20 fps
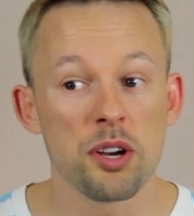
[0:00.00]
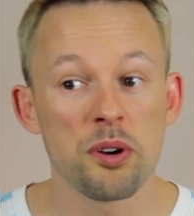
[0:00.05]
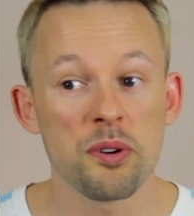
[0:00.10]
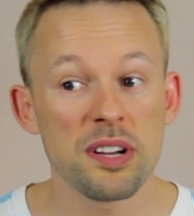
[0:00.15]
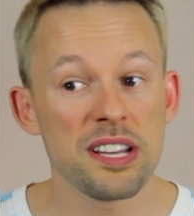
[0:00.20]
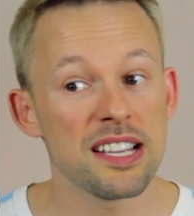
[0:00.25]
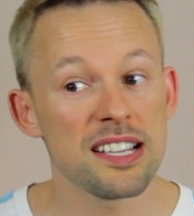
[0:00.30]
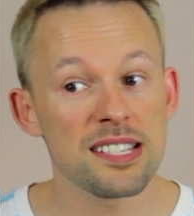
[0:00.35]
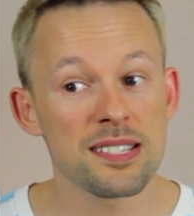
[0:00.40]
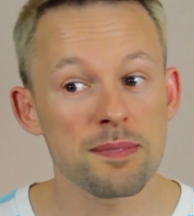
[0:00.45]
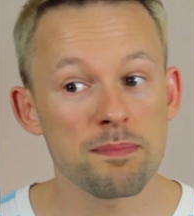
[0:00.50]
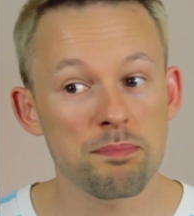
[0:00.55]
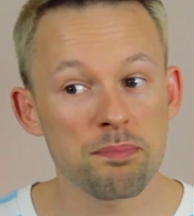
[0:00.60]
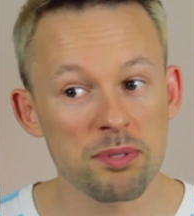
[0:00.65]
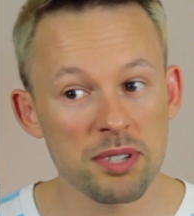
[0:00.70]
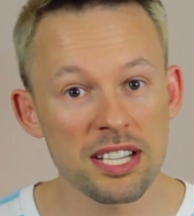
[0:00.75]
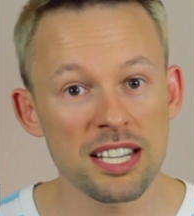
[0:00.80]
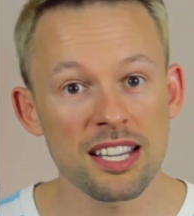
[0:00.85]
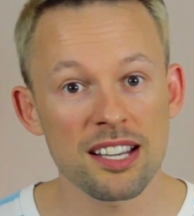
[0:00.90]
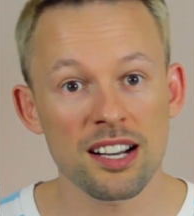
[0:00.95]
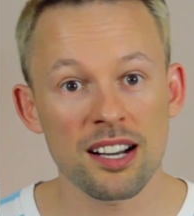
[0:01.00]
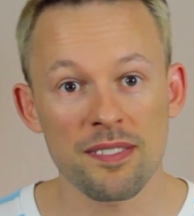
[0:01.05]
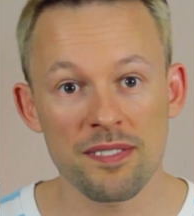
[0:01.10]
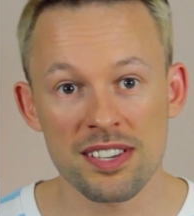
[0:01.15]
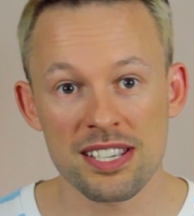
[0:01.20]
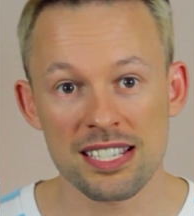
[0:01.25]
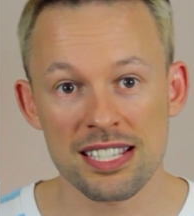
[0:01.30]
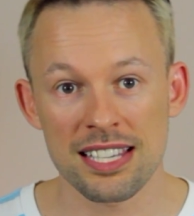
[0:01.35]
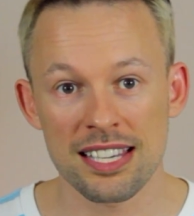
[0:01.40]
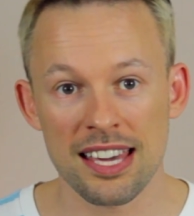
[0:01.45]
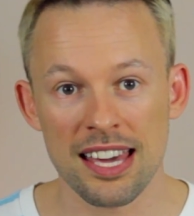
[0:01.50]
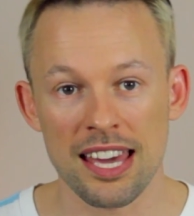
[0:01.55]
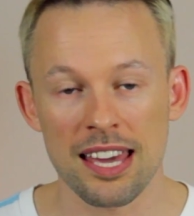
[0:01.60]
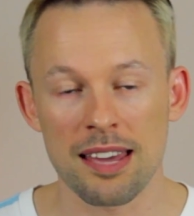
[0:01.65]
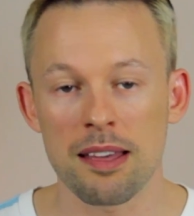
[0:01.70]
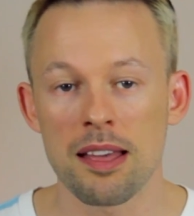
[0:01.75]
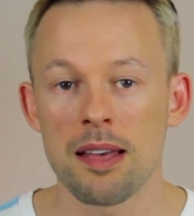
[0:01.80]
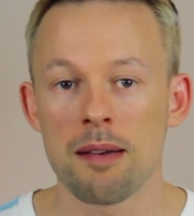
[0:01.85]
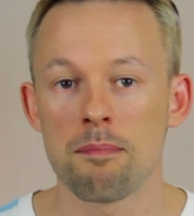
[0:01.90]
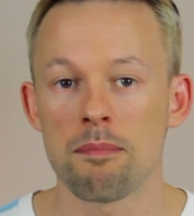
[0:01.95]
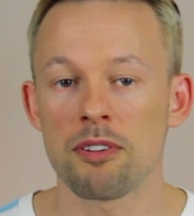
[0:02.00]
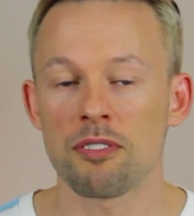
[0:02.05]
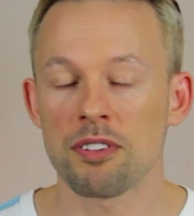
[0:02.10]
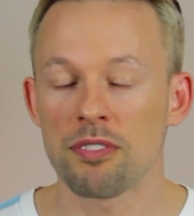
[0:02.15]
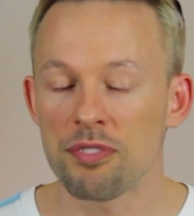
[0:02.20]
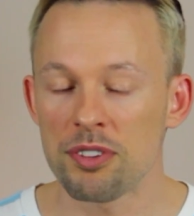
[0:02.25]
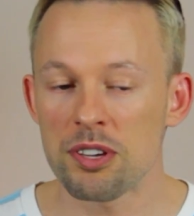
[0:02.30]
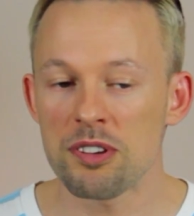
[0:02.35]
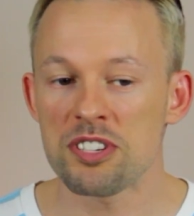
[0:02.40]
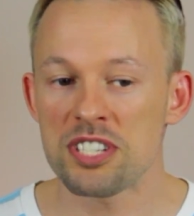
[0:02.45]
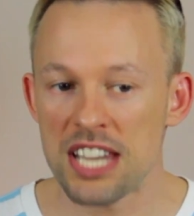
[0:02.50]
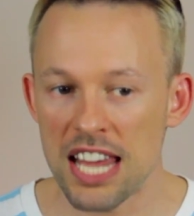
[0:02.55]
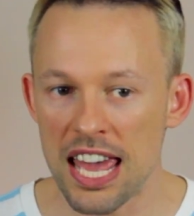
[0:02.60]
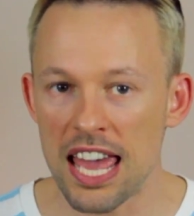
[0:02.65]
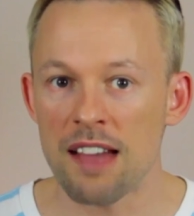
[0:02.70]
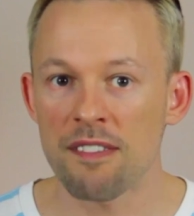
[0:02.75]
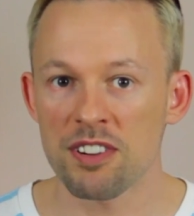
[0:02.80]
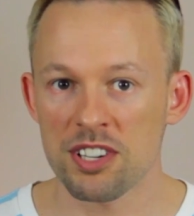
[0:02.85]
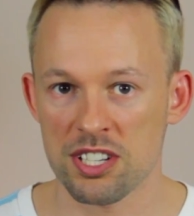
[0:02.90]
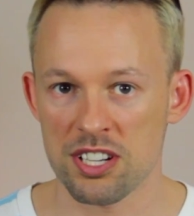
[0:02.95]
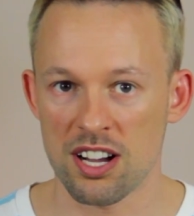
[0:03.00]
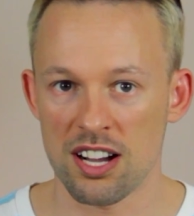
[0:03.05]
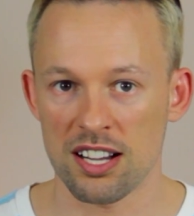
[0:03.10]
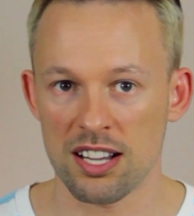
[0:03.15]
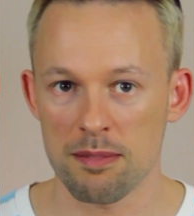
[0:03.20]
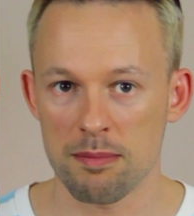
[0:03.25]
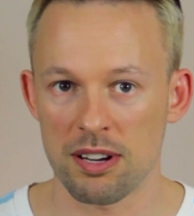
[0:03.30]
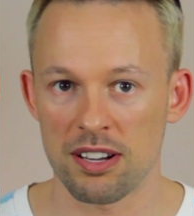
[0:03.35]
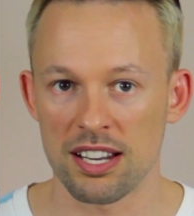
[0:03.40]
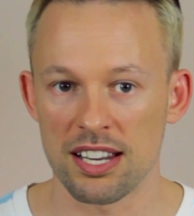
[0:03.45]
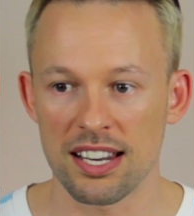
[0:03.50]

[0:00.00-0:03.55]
who is pretty obviously gay, but refused to ever talk about